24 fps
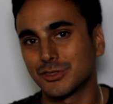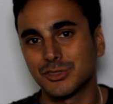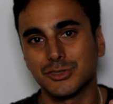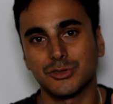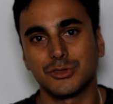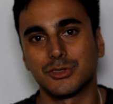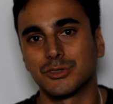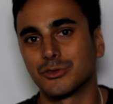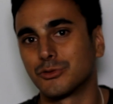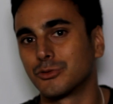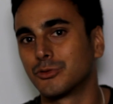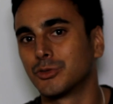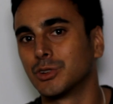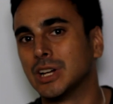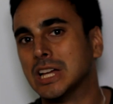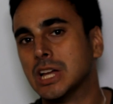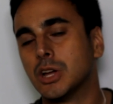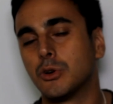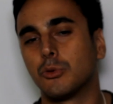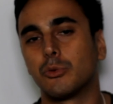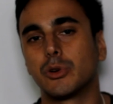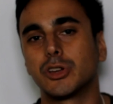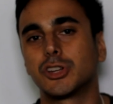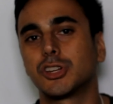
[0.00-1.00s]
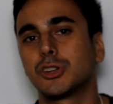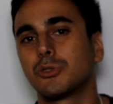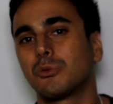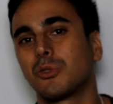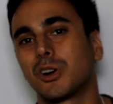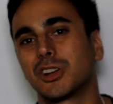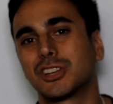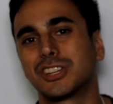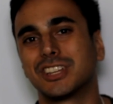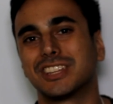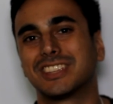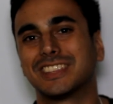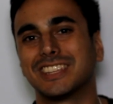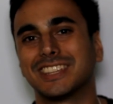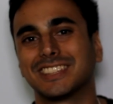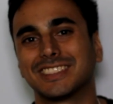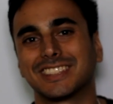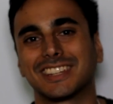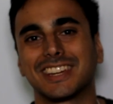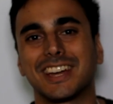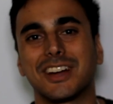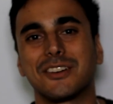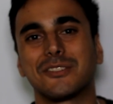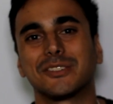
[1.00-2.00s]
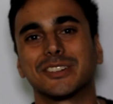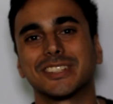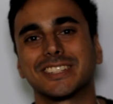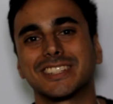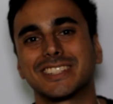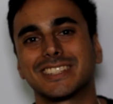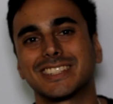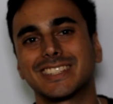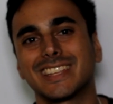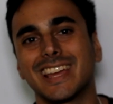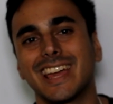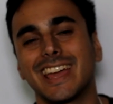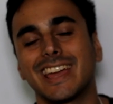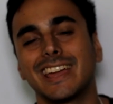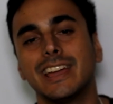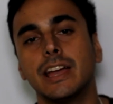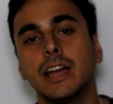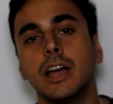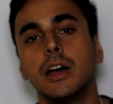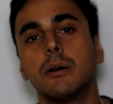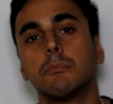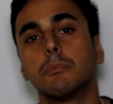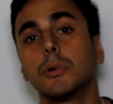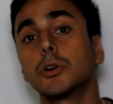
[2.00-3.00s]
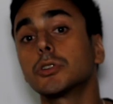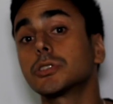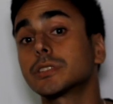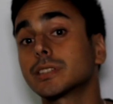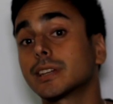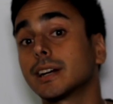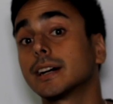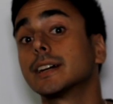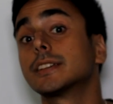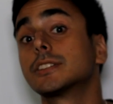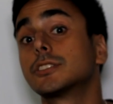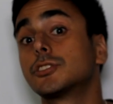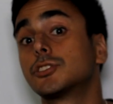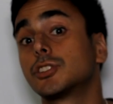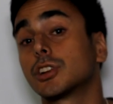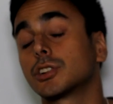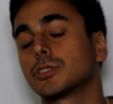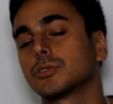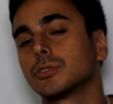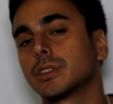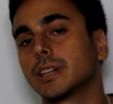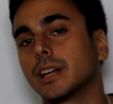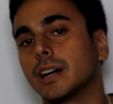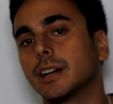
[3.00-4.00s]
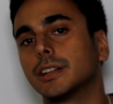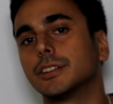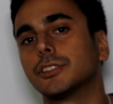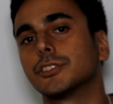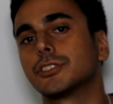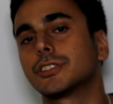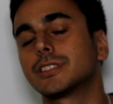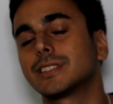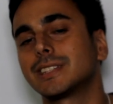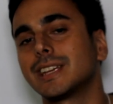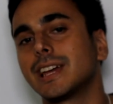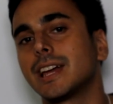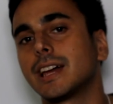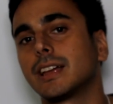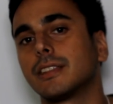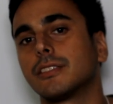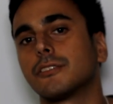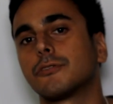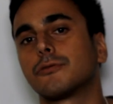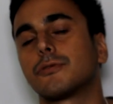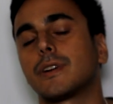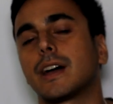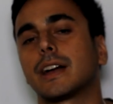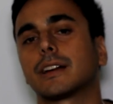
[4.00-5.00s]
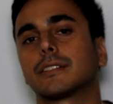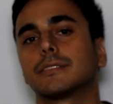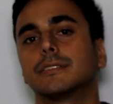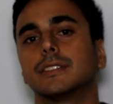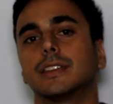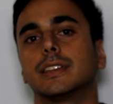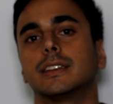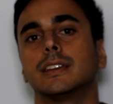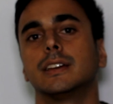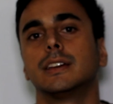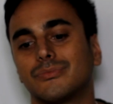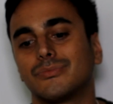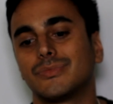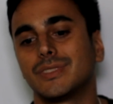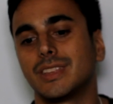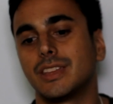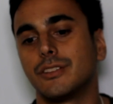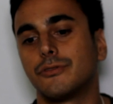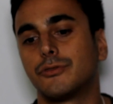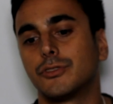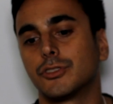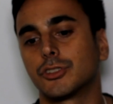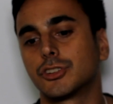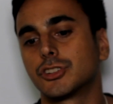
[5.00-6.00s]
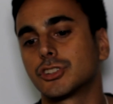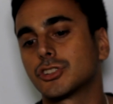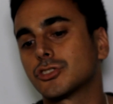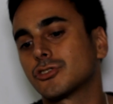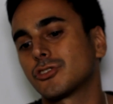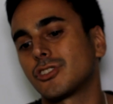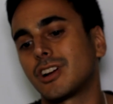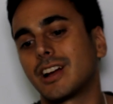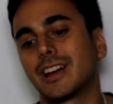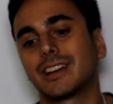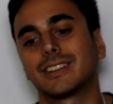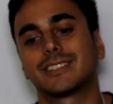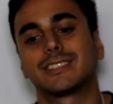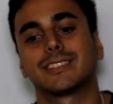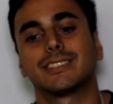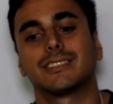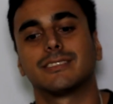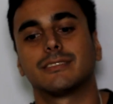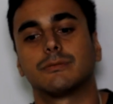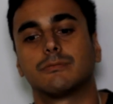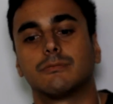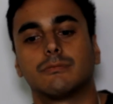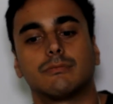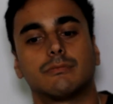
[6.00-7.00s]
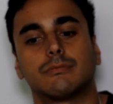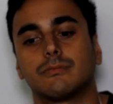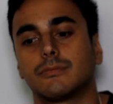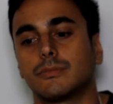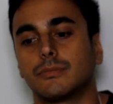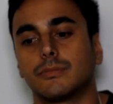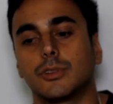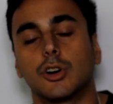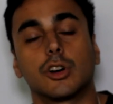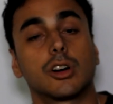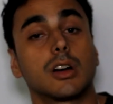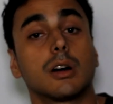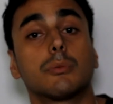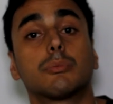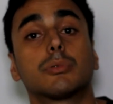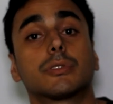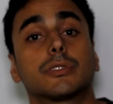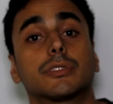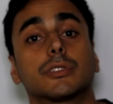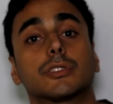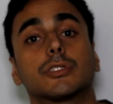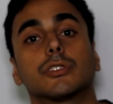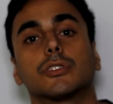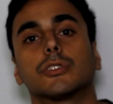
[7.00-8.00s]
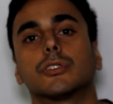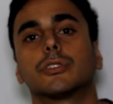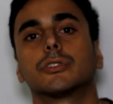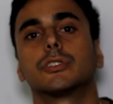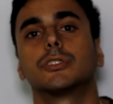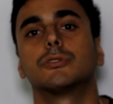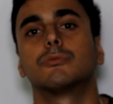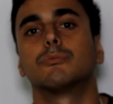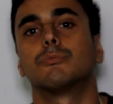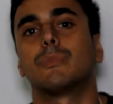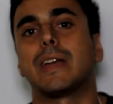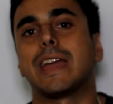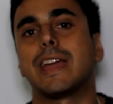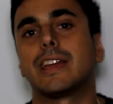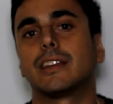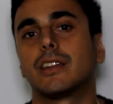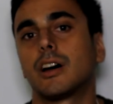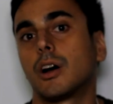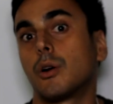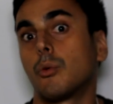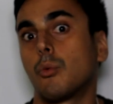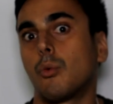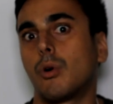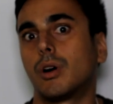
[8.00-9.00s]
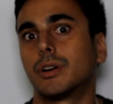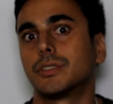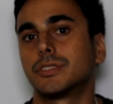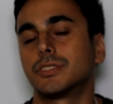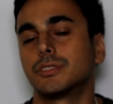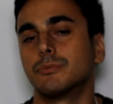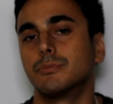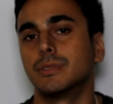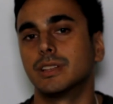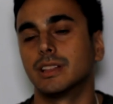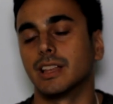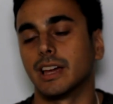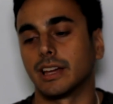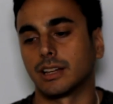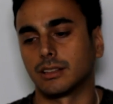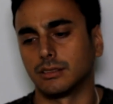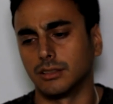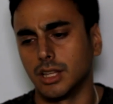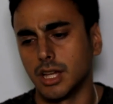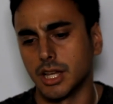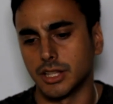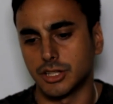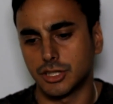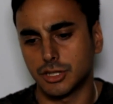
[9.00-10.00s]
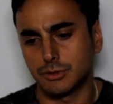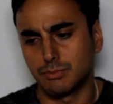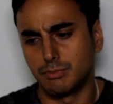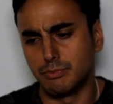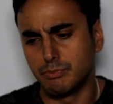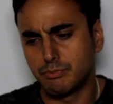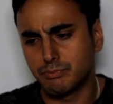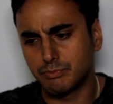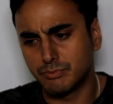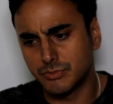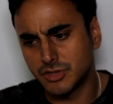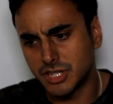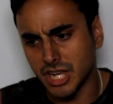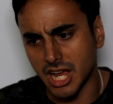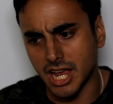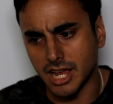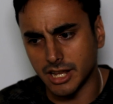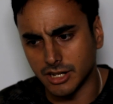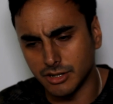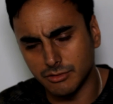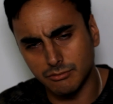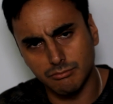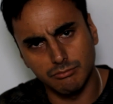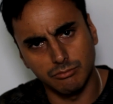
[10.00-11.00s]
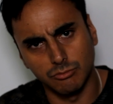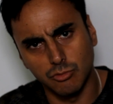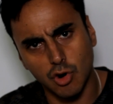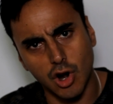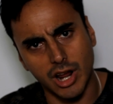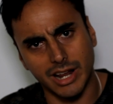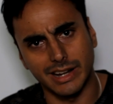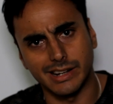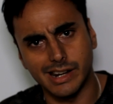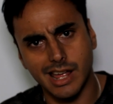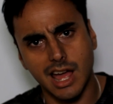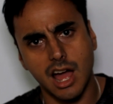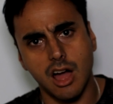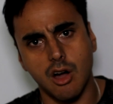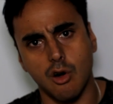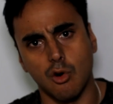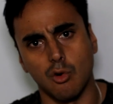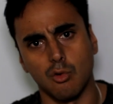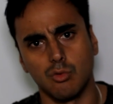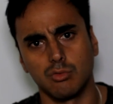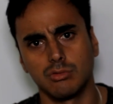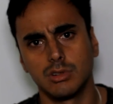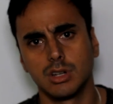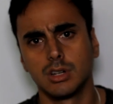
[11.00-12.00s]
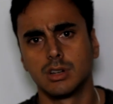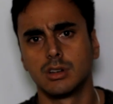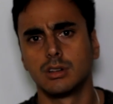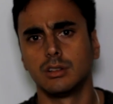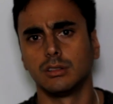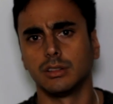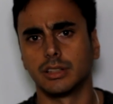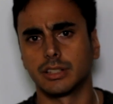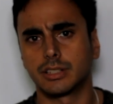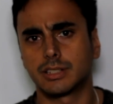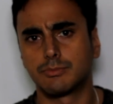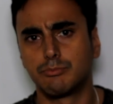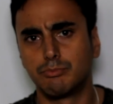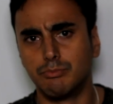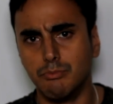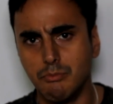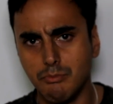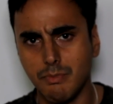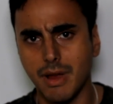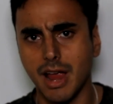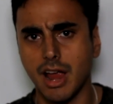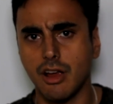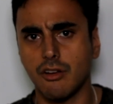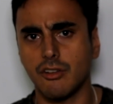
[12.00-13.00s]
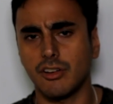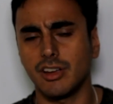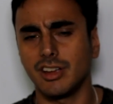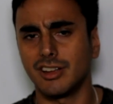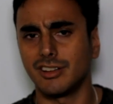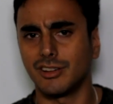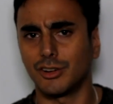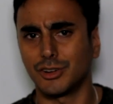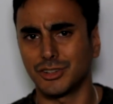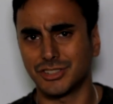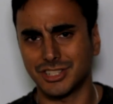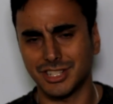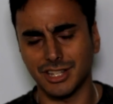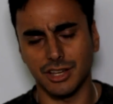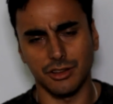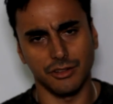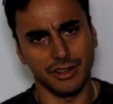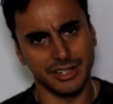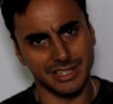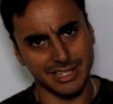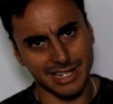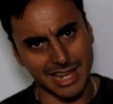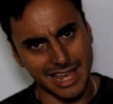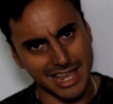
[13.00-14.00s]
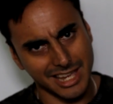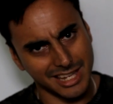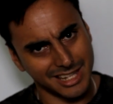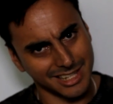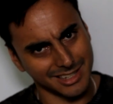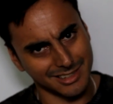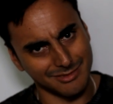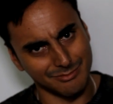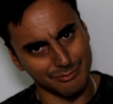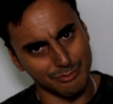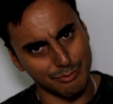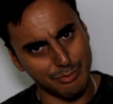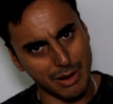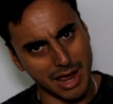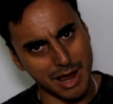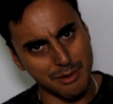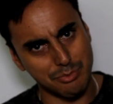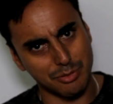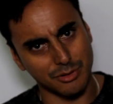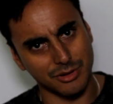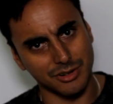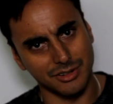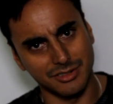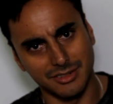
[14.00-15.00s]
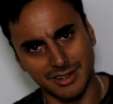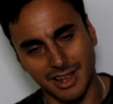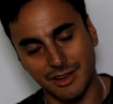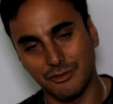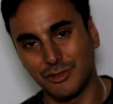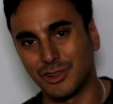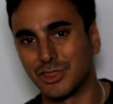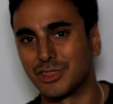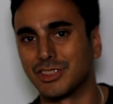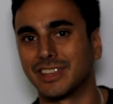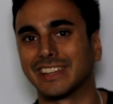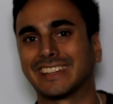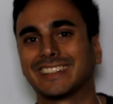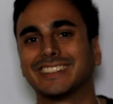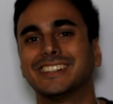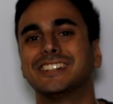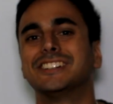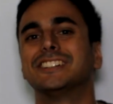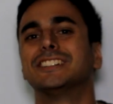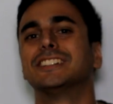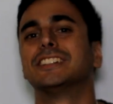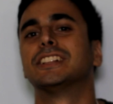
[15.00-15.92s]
sort of wishy-washy thing the guy wants to say. Most guys generally understand the fact that if you're just trying to hook up with a girl, you may not want to be like, let's date right now. Let's marry ourselves, ink it and paper and everything.